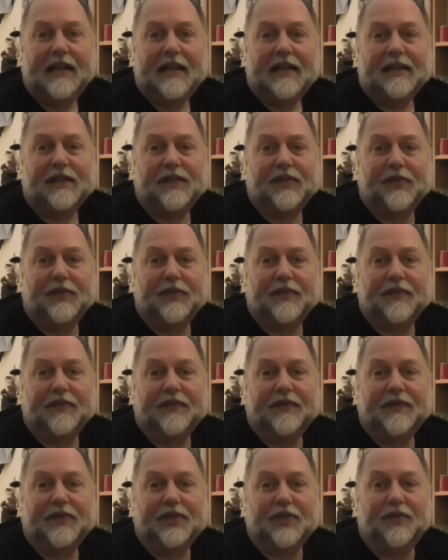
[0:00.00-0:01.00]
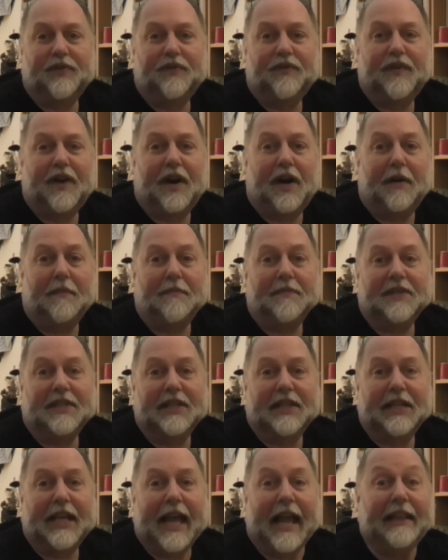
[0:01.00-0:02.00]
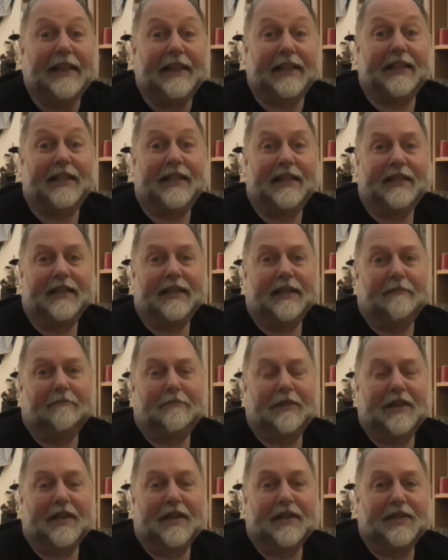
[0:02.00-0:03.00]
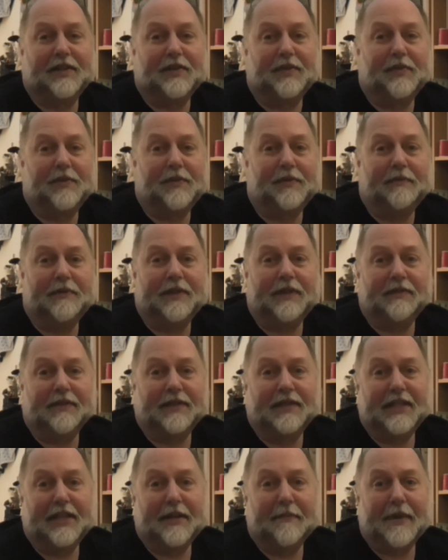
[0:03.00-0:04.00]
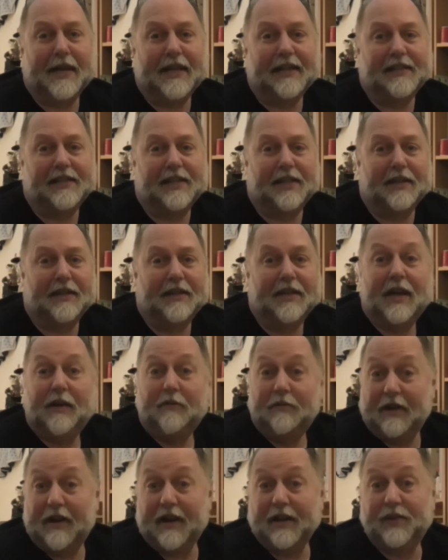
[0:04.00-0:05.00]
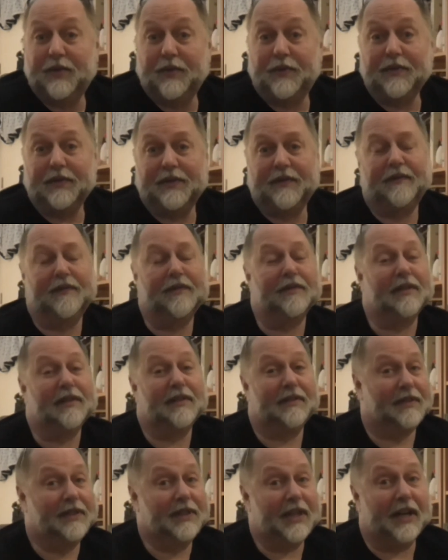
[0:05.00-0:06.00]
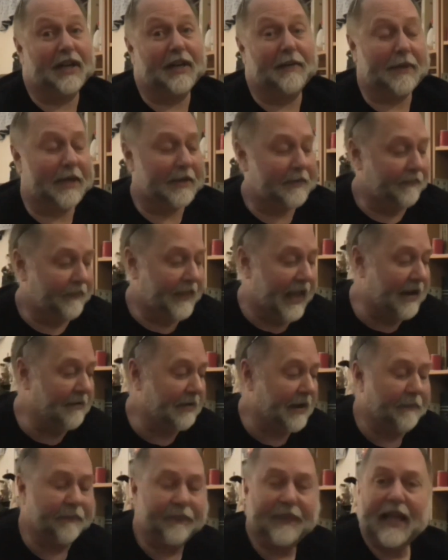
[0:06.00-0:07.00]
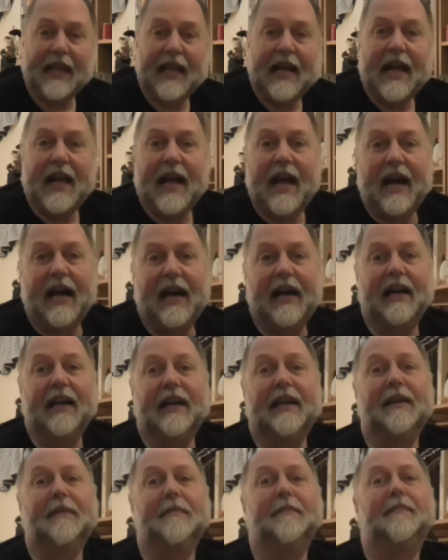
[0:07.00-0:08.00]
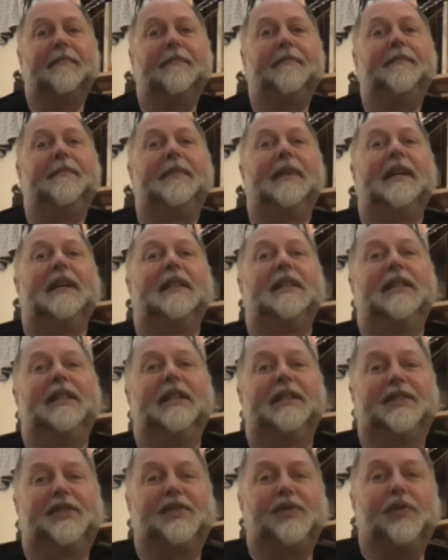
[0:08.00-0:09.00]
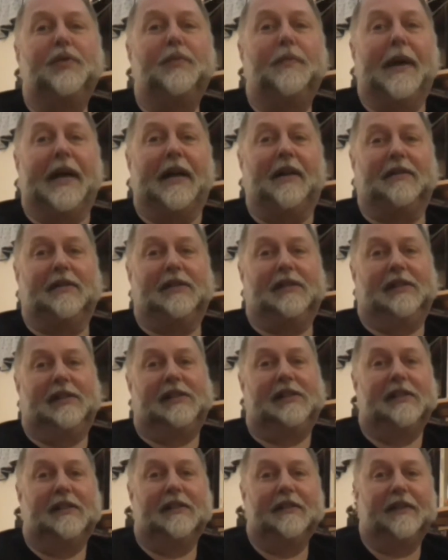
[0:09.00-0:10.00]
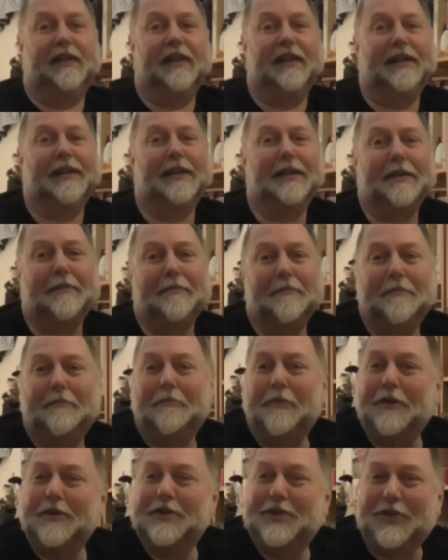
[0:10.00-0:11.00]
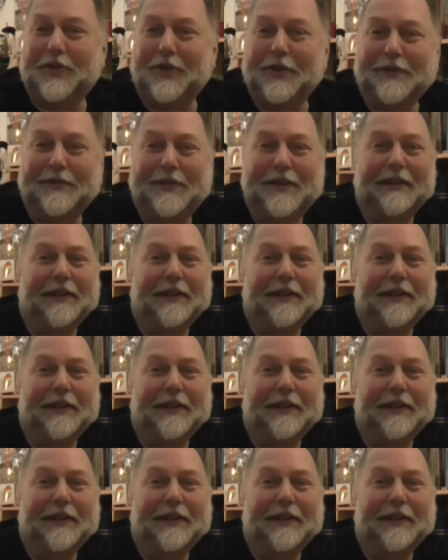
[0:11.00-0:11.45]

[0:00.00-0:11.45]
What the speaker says: sort of school farms in Kent with her school, which was near Maidstone, where I taught for a tiny bit. Anyway, the school bell. One story